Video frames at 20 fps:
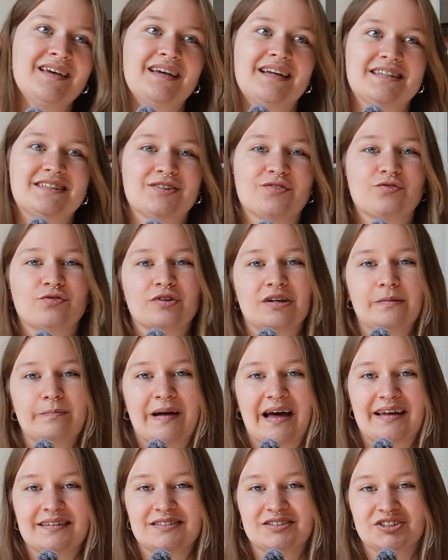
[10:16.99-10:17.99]
It's a free
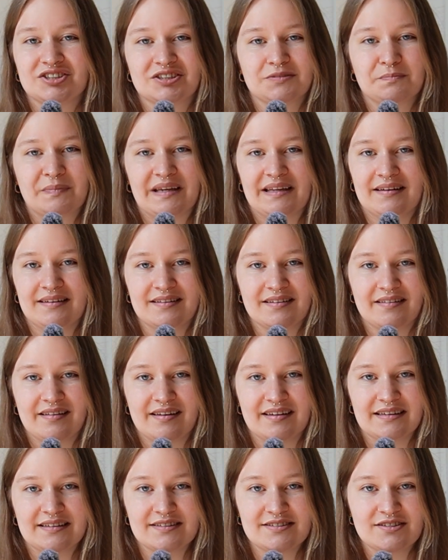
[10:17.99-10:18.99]
pattern just pinned to
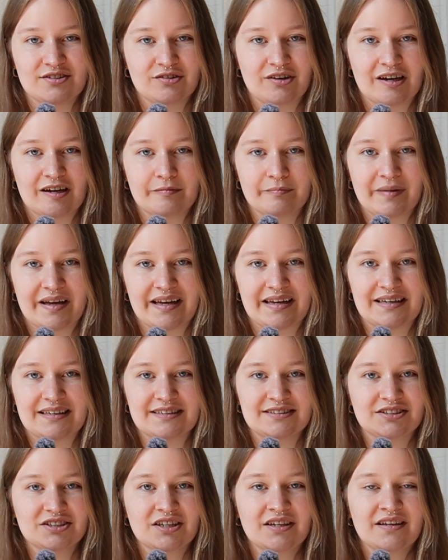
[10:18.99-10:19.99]
their Instagram
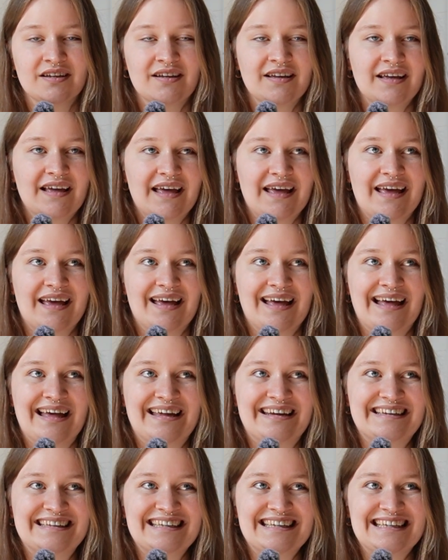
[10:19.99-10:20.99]
page,
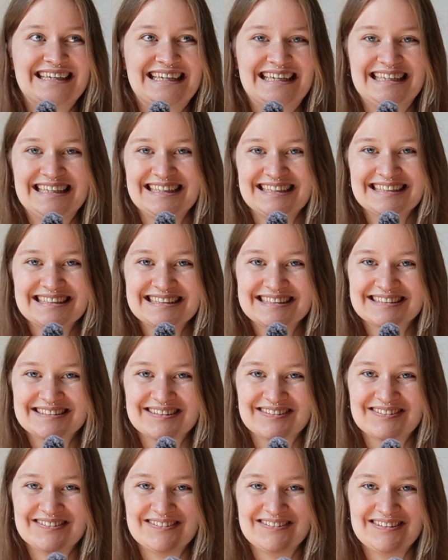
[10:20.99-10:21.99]
and it is
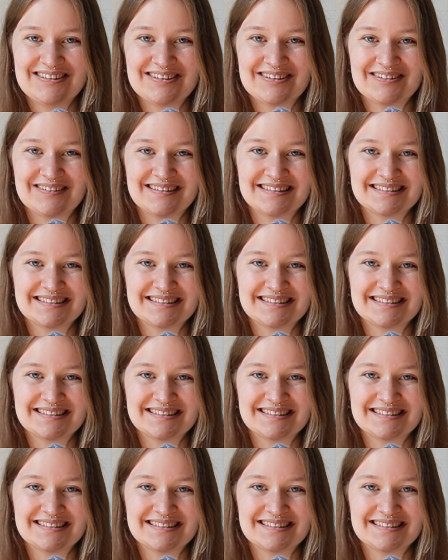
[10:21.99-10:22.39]
so cute.